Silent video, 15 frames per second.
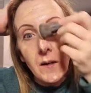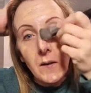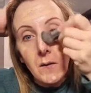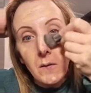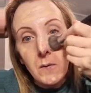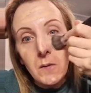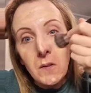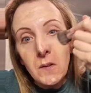
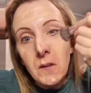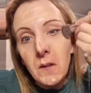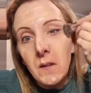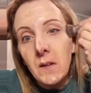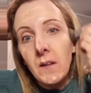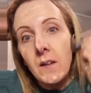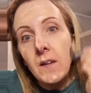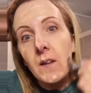nose
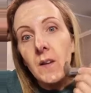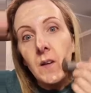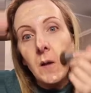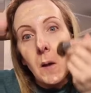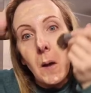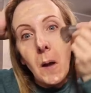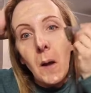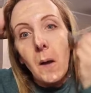
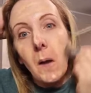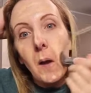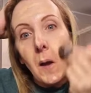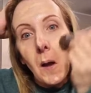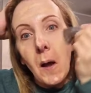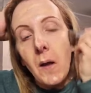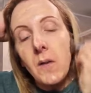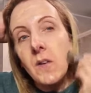
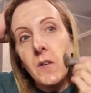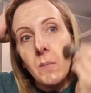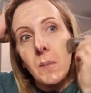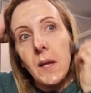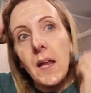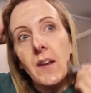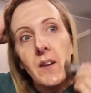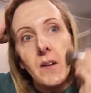and just
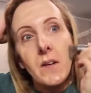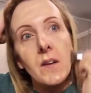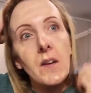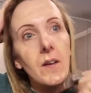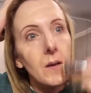blend.